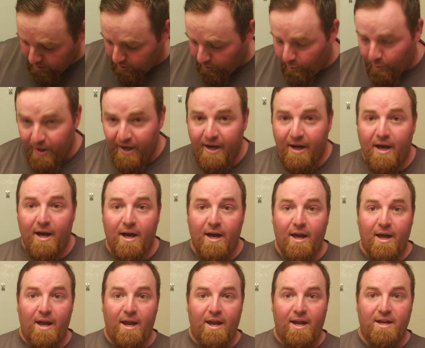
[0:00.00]
when
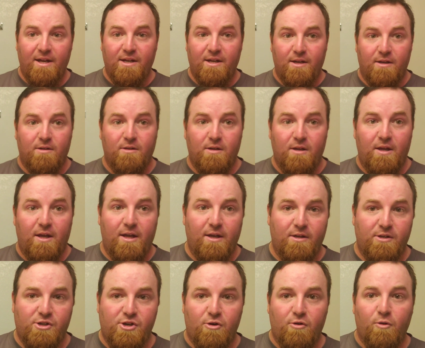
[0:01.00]
I
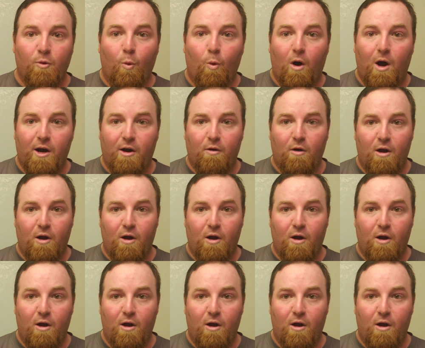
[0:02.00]
turn the water